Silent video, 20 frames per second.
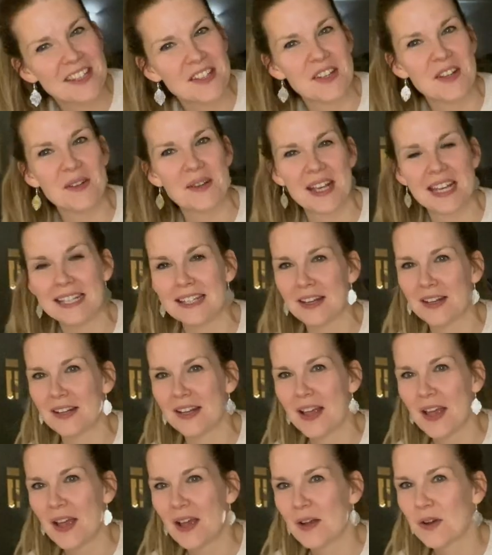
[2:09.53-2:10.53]
a new
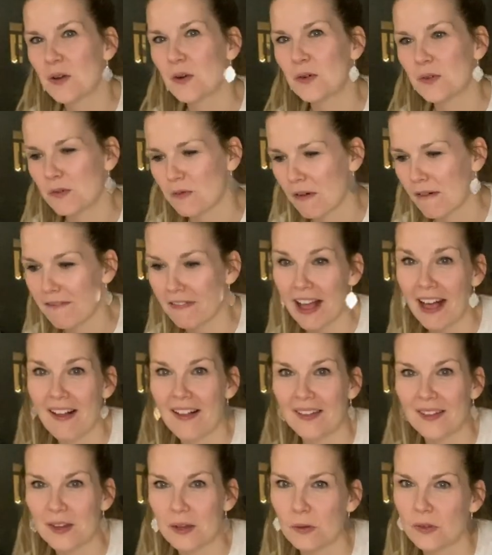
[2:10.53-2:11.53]
kitten called
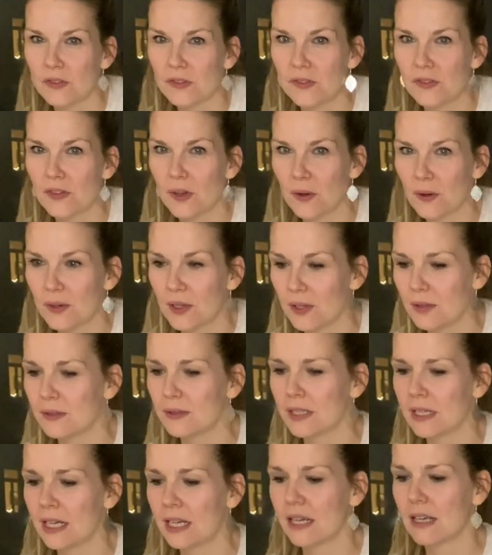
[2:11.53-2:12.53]
Raval, who's so cute.